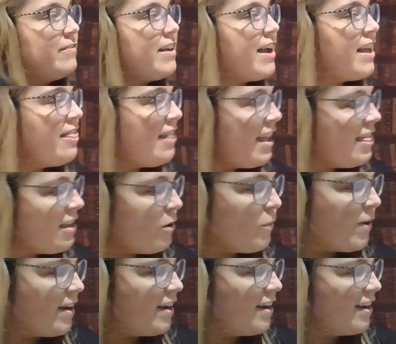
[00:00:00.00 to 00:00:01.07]
And then there
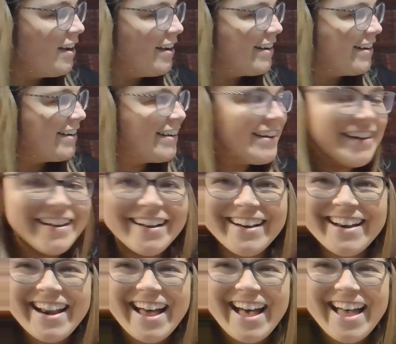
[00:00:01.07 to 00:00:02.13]
were
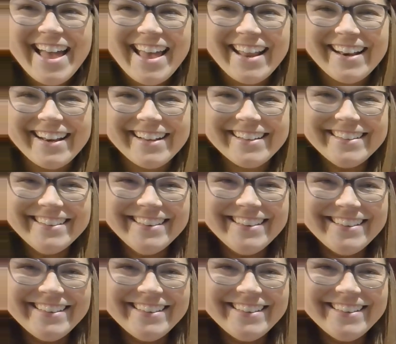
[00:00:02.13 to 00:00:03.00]
none.